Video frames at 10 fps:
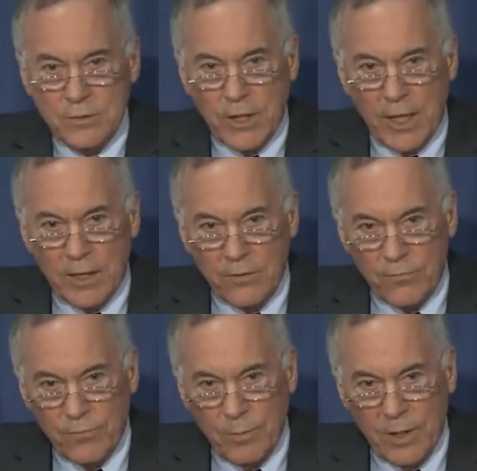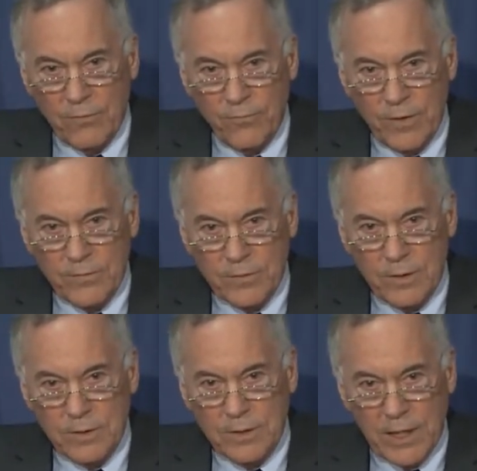change from a
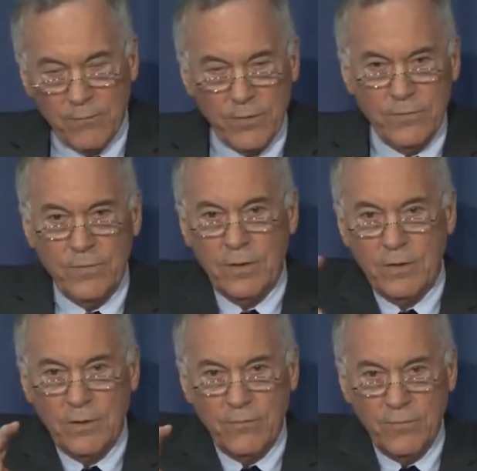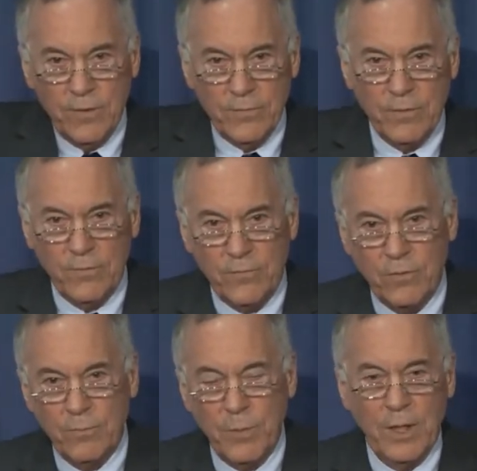fiscal deficit to a fiscal
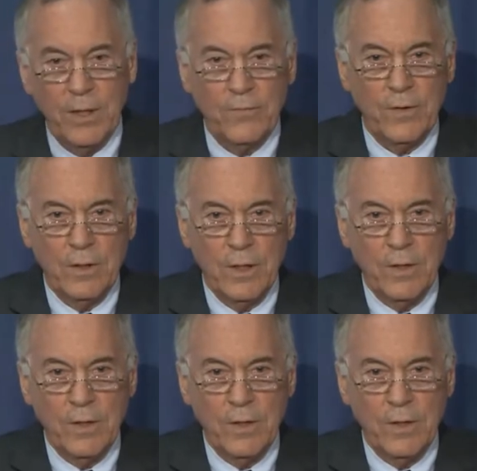surplus in,